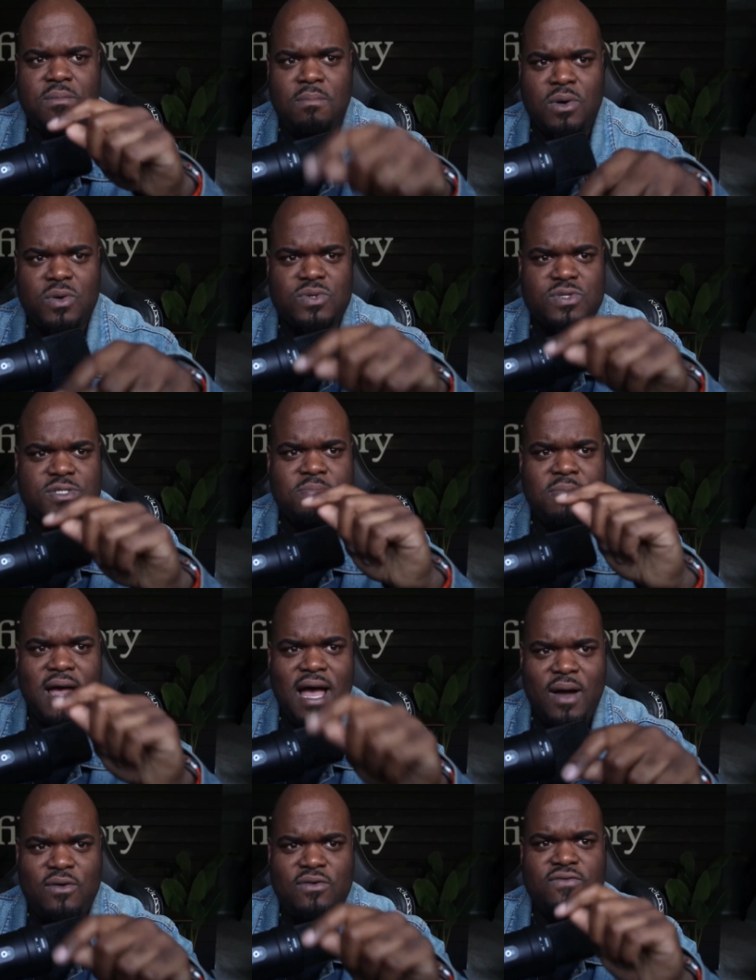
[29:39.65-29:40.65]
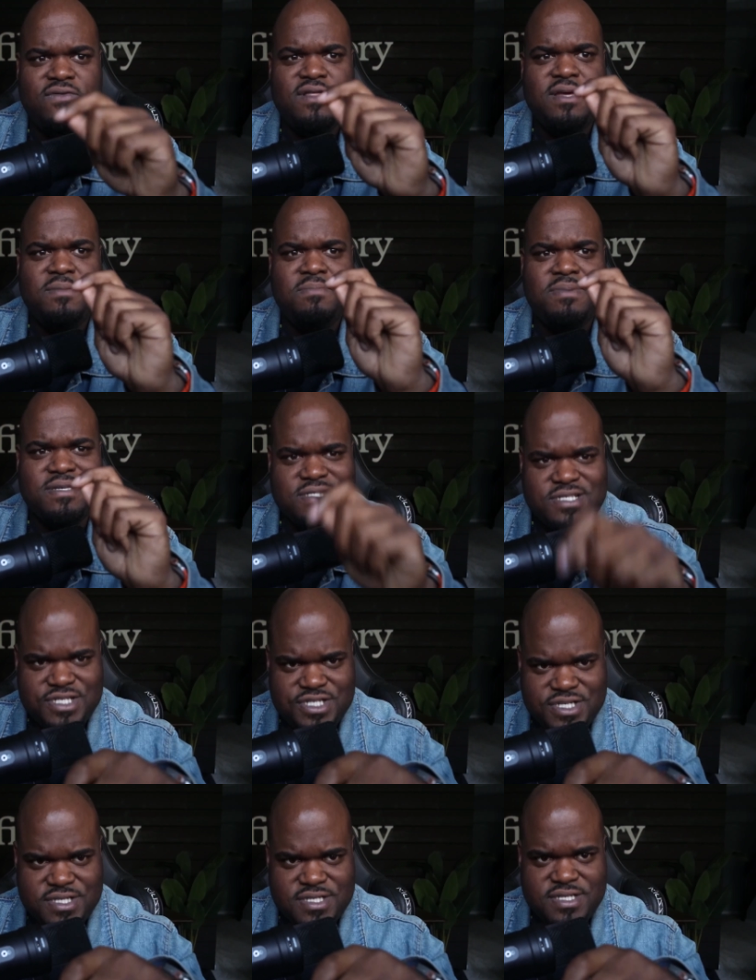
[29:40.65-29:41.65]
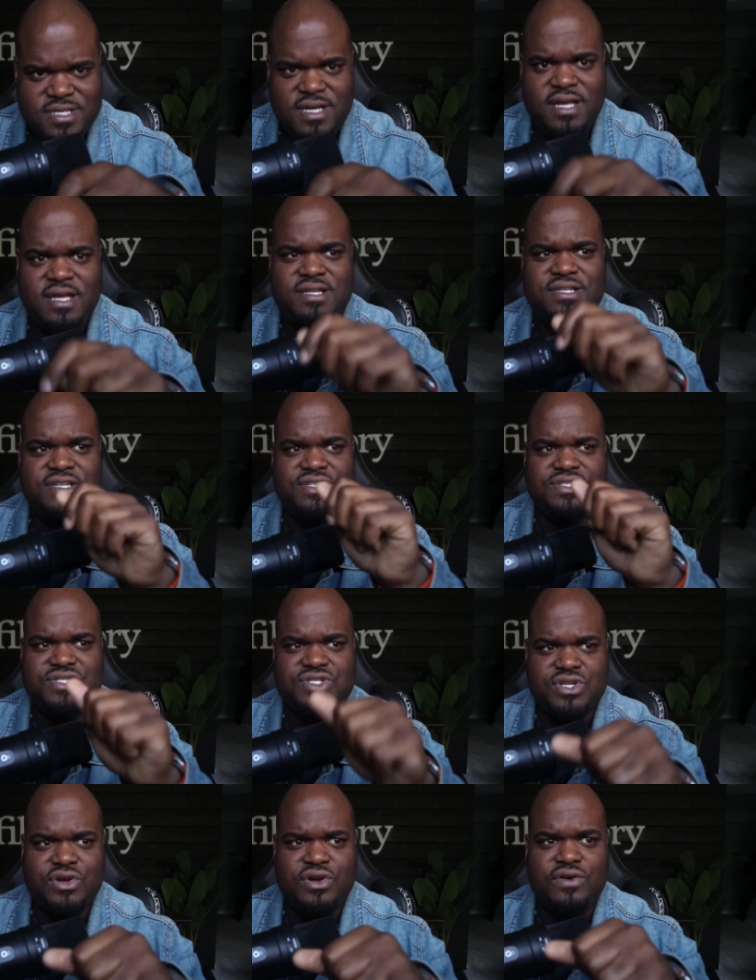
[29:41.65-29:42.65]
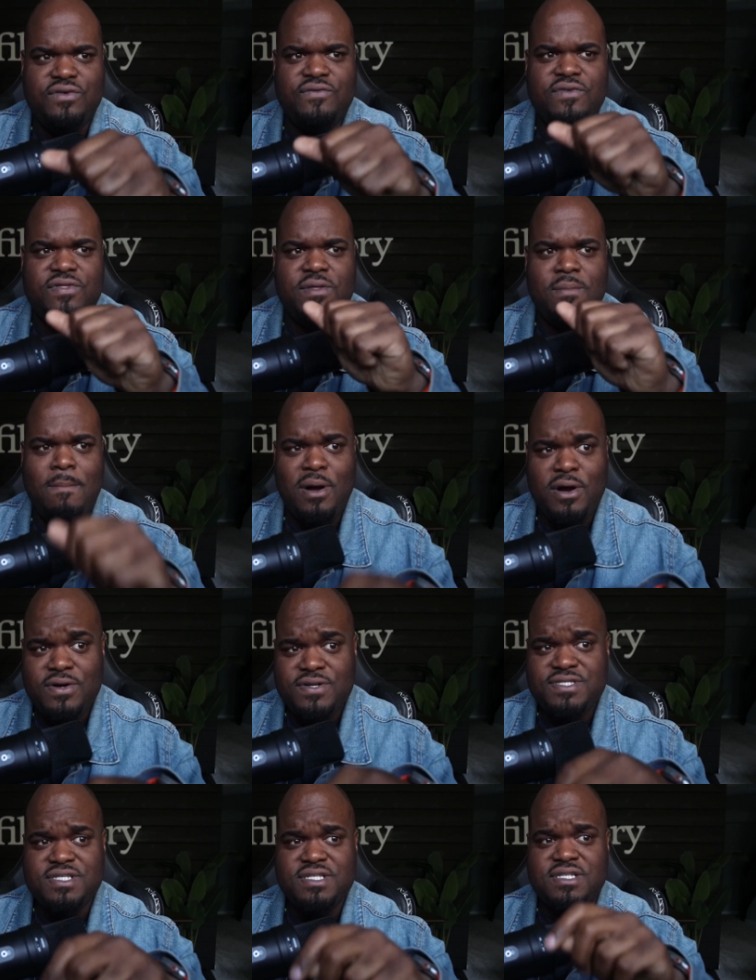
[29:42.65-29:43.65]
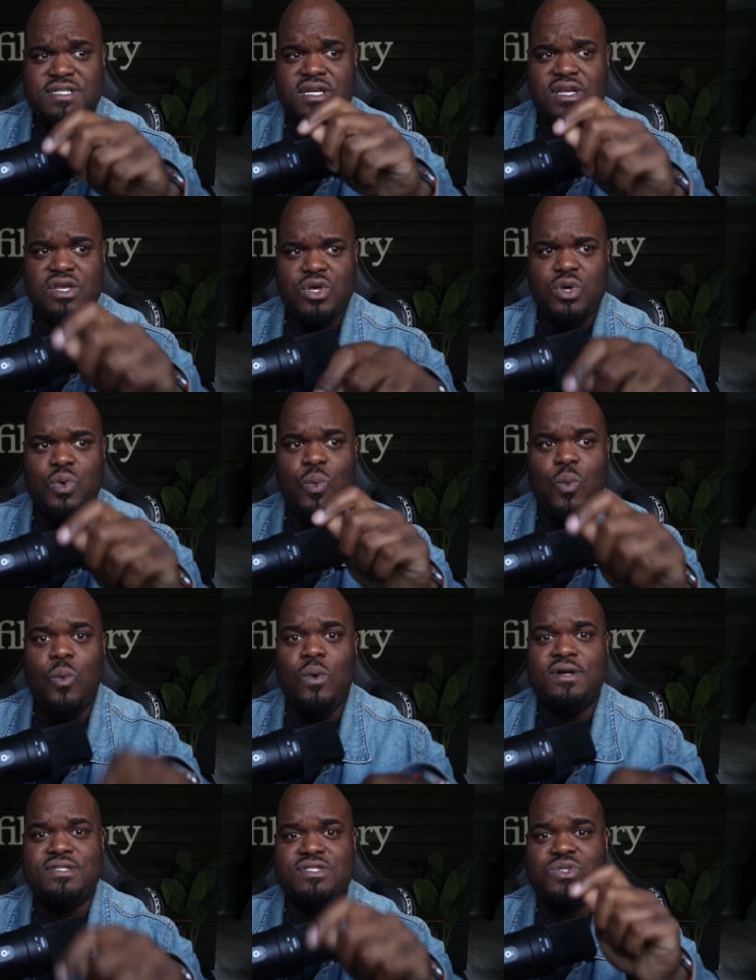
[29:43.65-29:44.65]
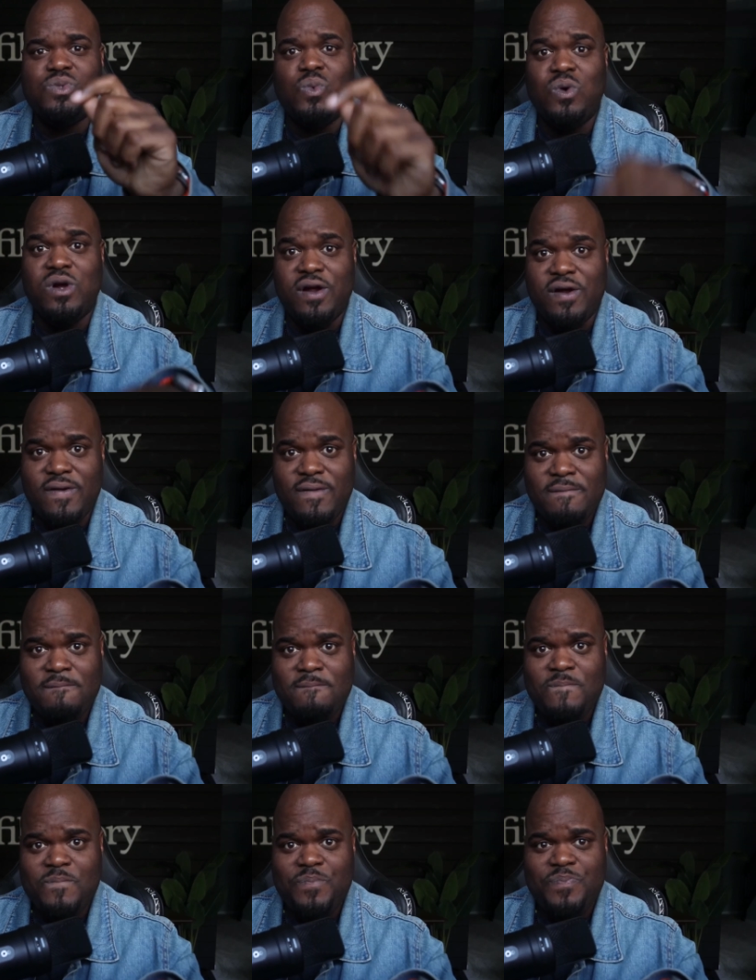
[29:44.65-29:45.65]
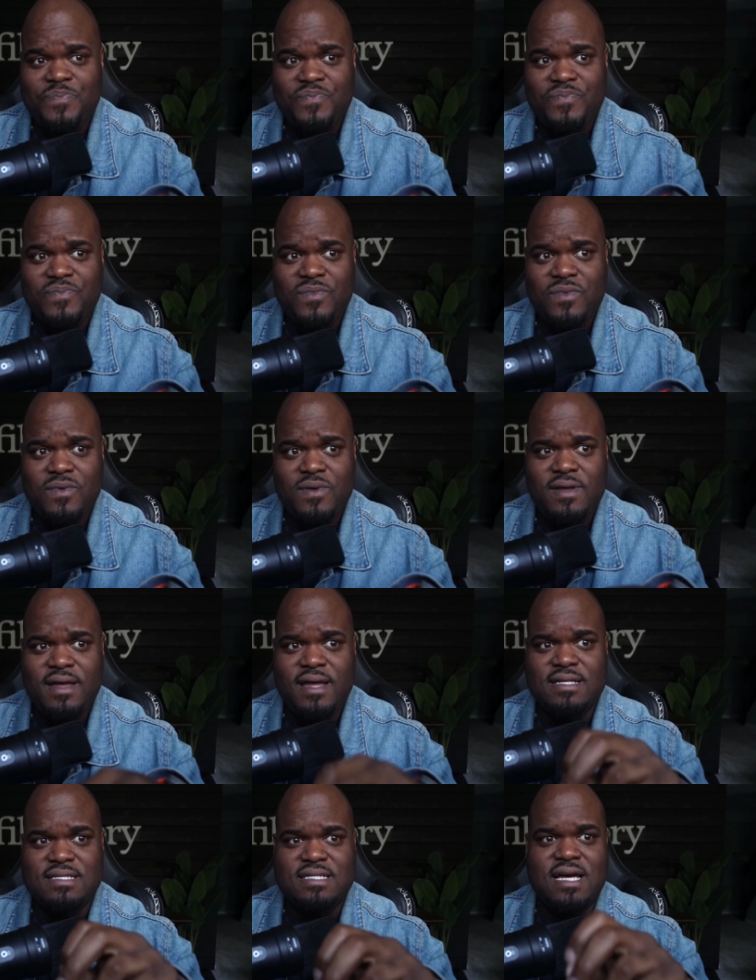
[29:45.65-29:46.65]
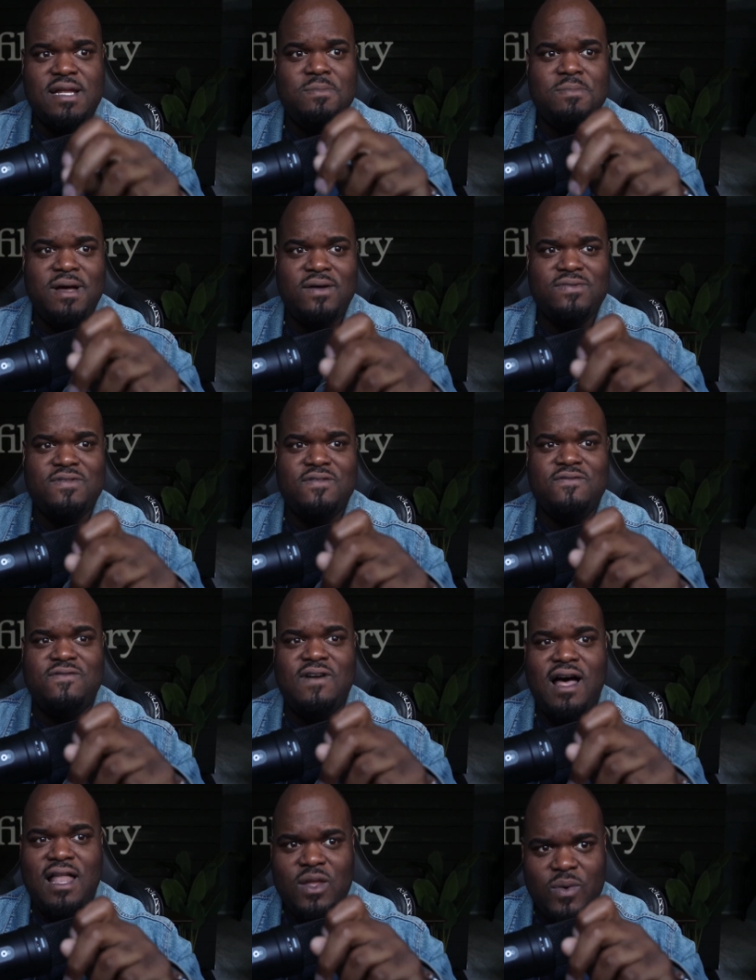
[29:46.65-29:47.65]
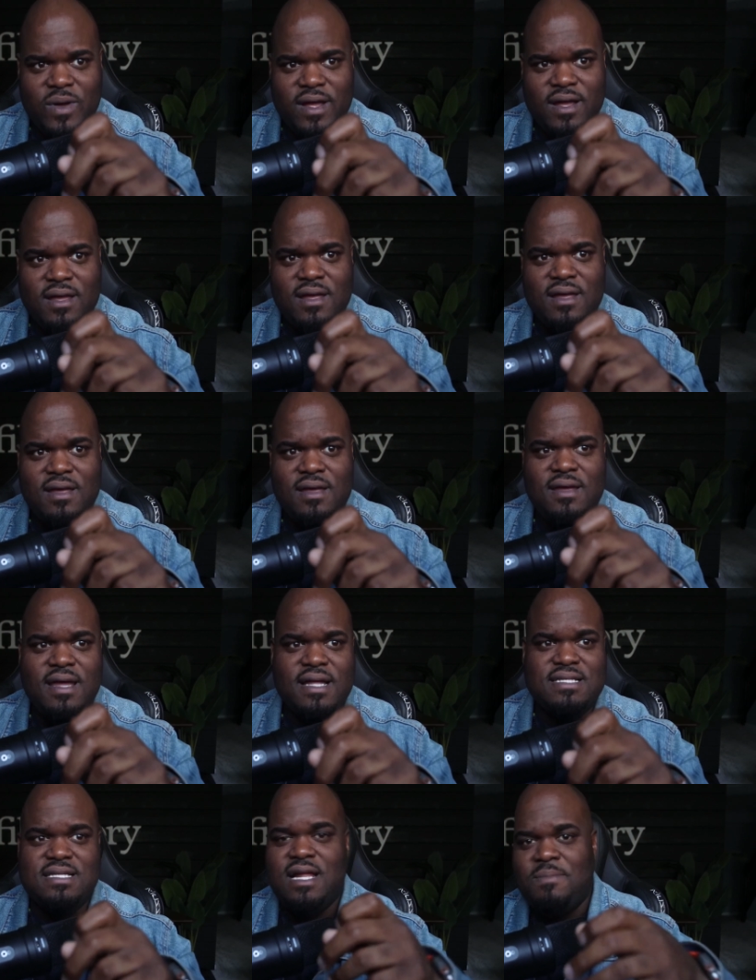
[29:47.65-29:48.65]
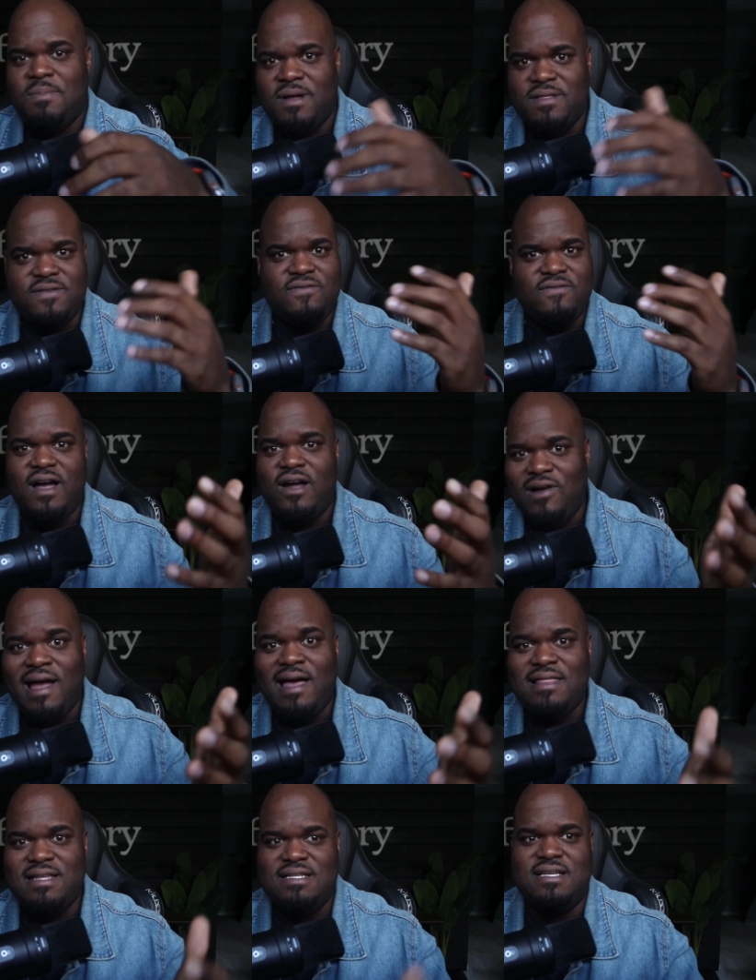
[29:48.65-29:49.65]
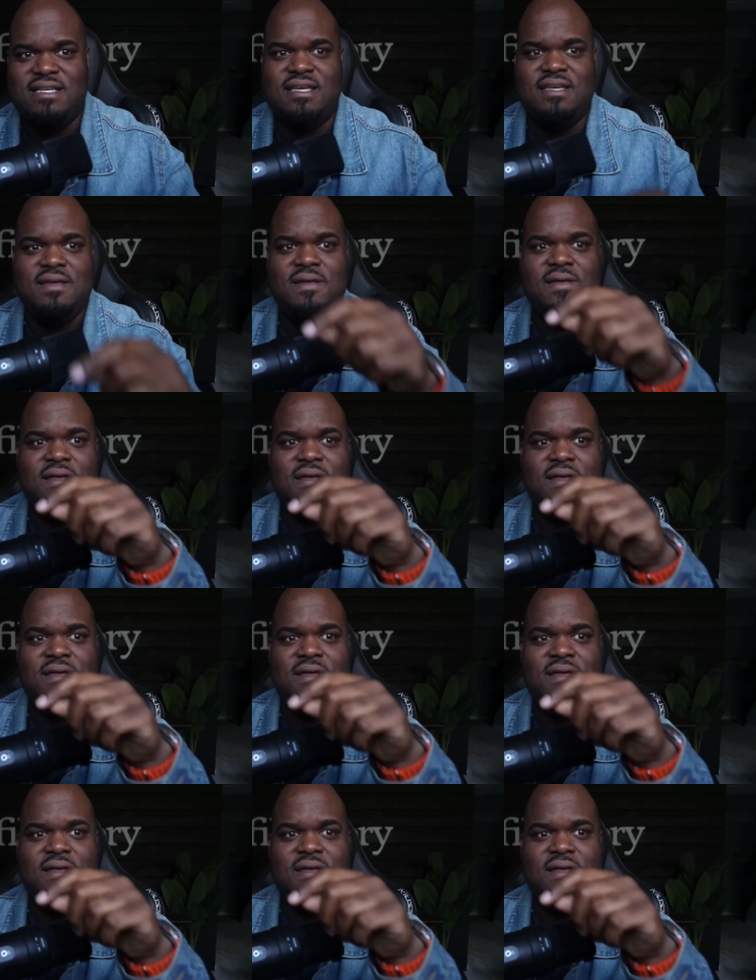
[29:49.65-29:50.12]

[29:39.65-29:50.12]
most powerfully positioned to serve the person you once were. It's not about the following. It's not about the virality,